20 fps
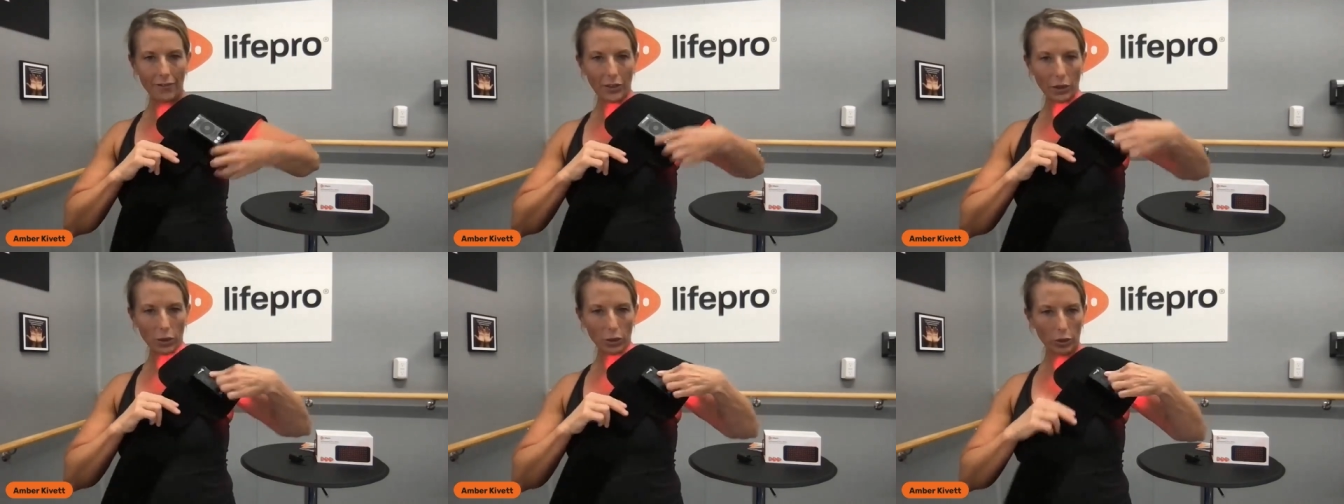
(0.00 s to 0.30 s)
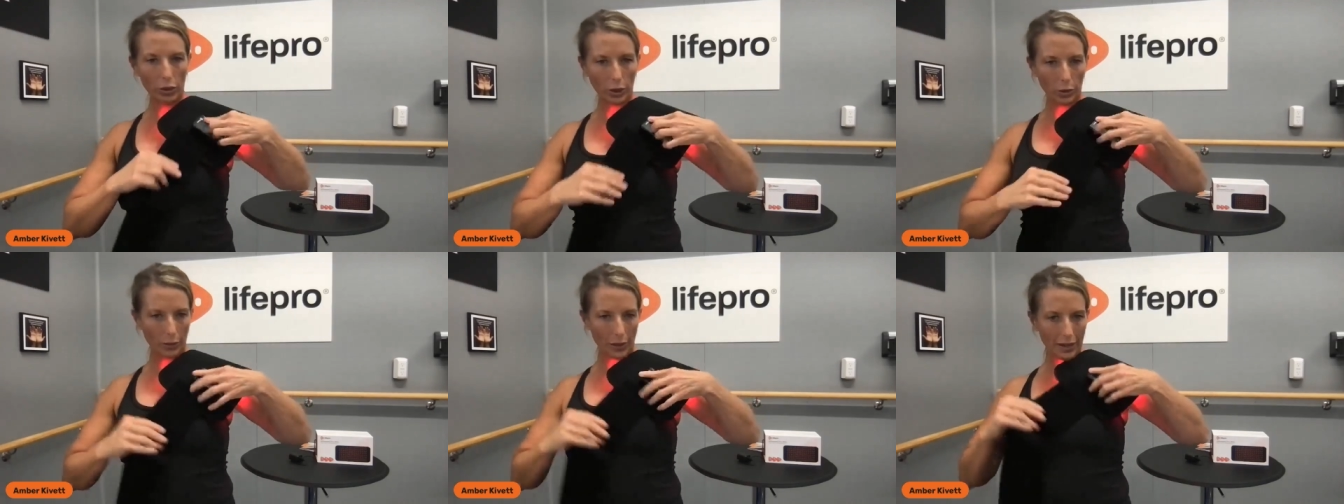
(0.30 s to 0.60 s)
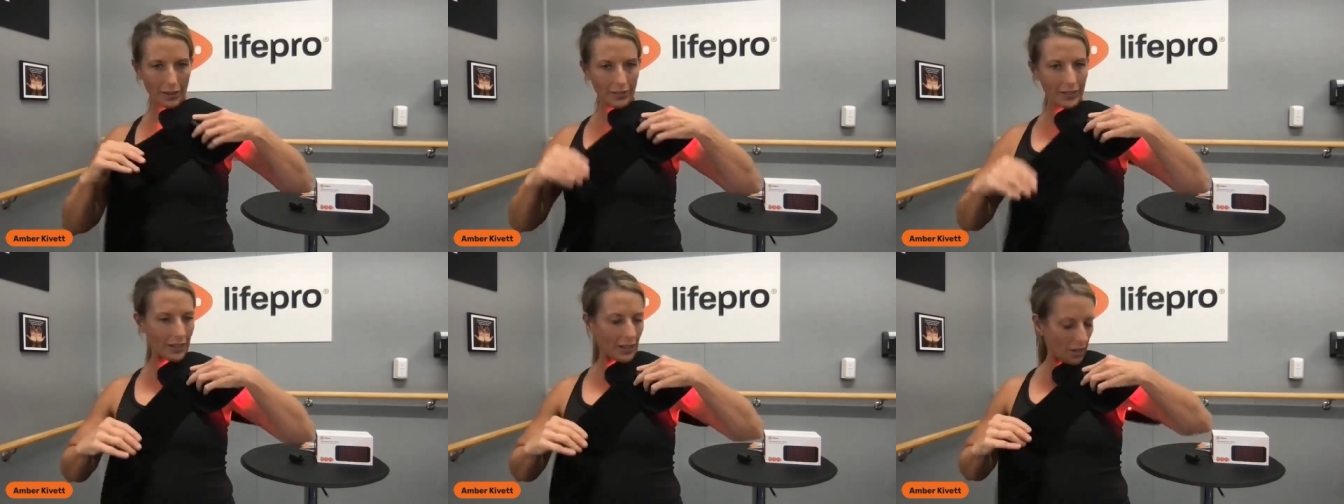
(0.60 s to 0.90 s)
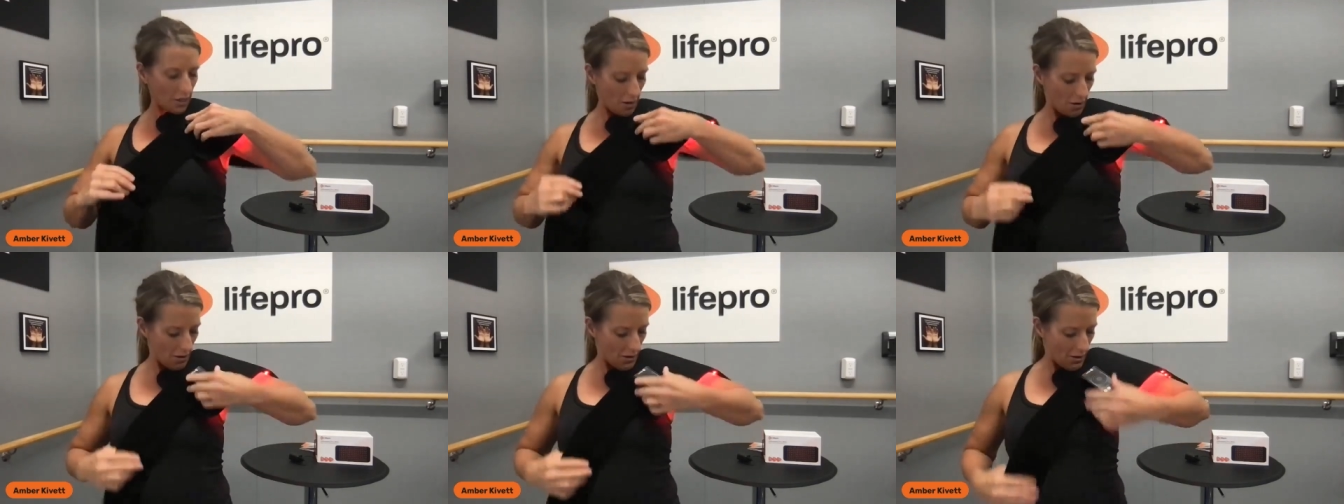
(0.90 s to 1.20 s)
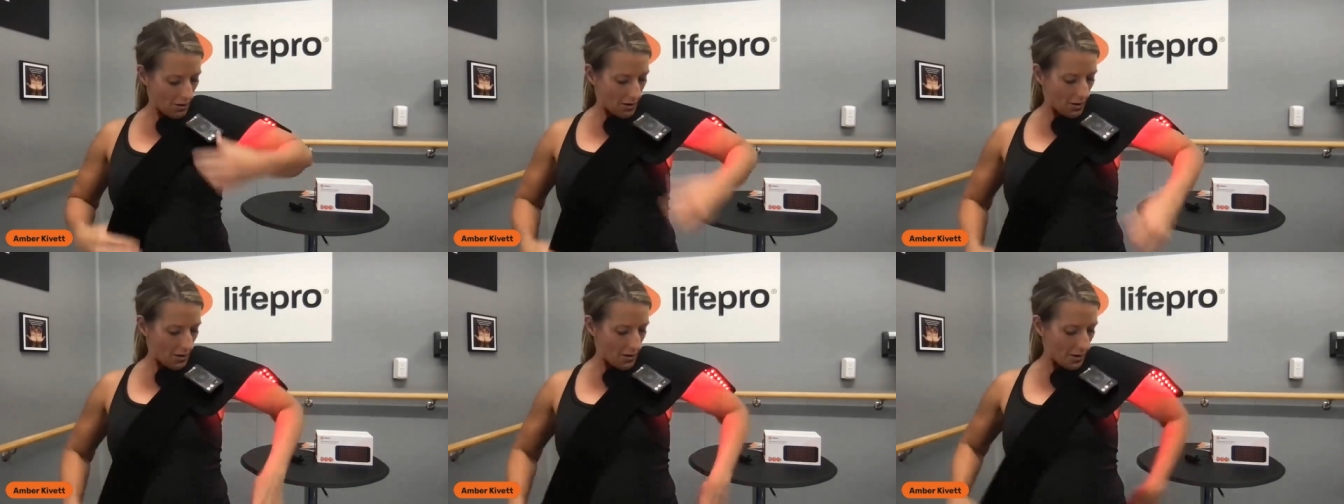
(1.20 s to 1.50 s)
Velcro right
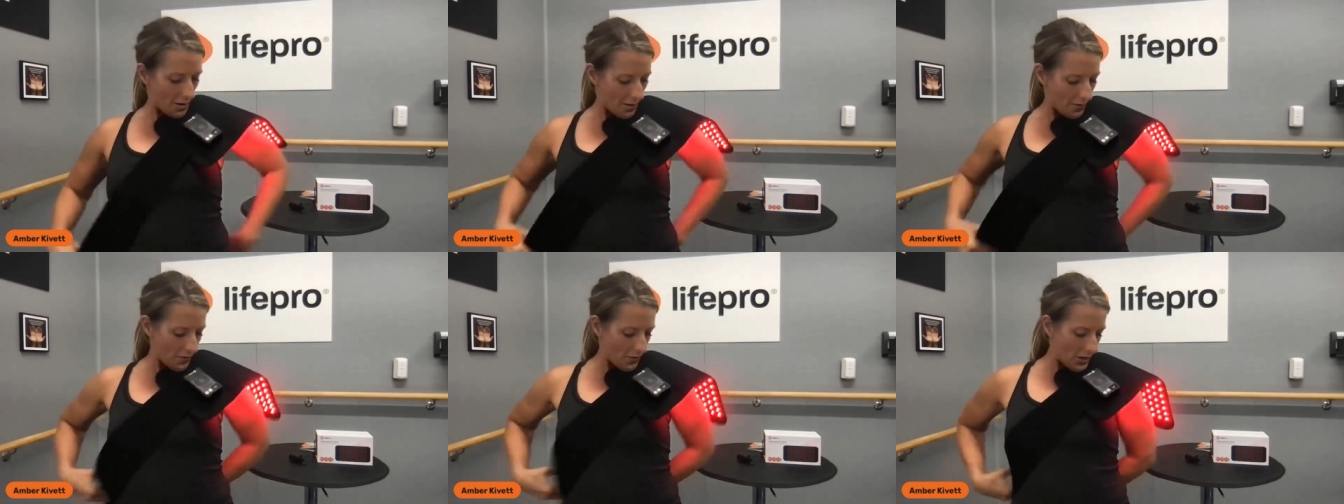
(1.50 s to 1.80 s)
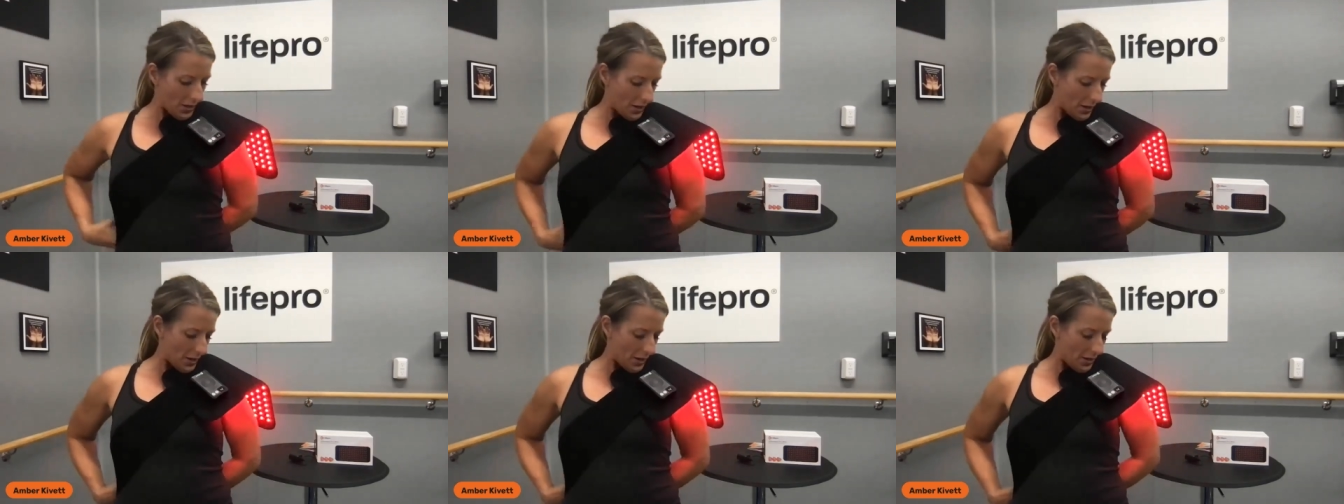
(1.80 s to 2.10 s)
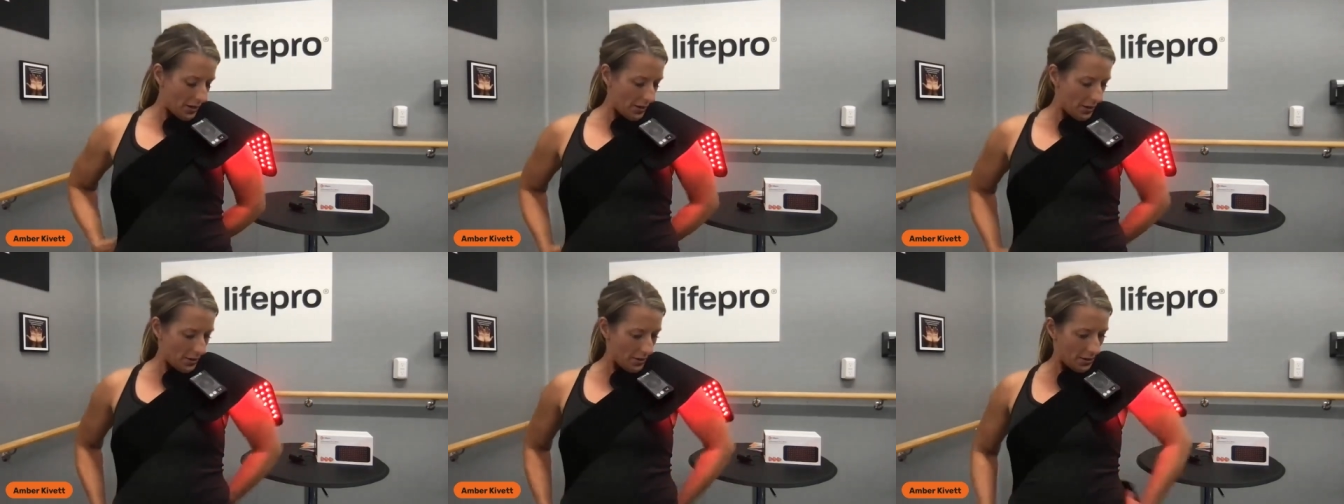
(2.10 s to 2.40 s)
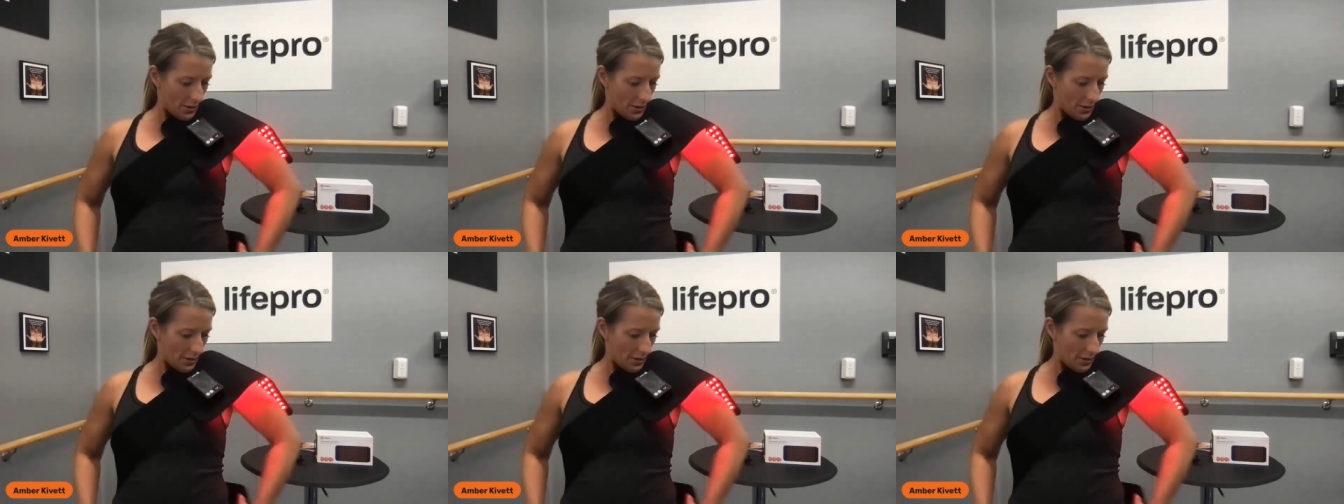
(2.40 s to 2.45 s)
there, and then